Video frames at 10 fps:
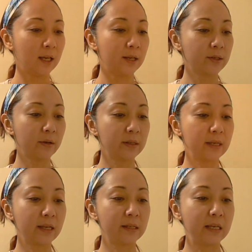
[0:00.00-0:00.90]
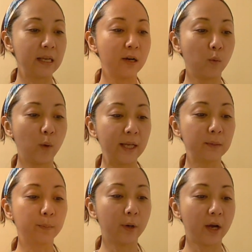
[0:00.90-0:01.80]
so it says here,
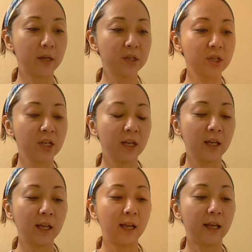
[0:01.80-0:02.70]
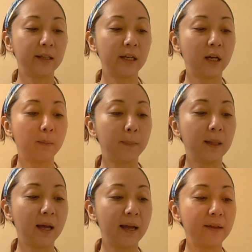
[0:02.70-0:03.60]
wet brush, and then
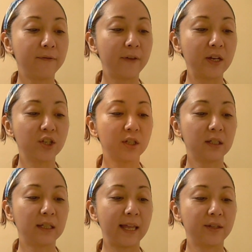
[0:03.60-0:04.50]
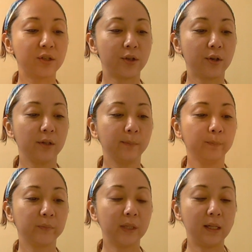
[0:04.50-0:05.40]
apply facial cleanser.
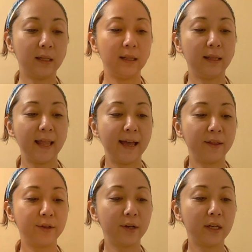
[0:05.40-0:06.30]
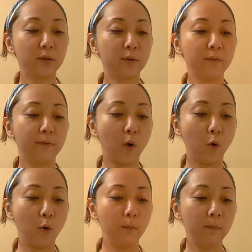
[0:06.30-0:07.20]
Lather into
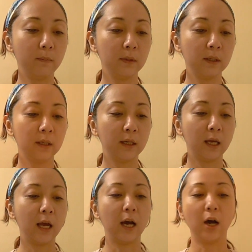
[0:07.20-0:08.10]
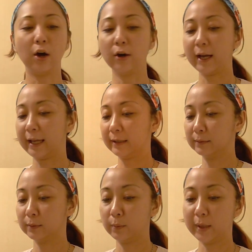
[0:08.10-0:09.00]
foam. Okay,
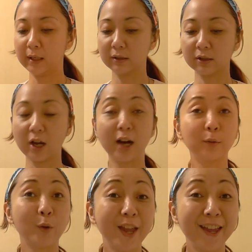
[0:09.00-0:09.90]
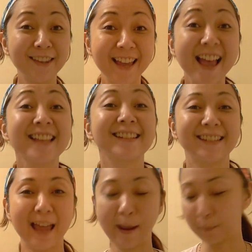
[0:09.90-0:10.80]
we'll start with
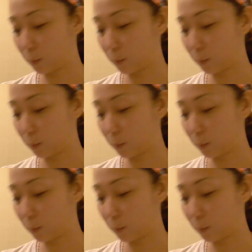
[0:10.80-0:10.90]
step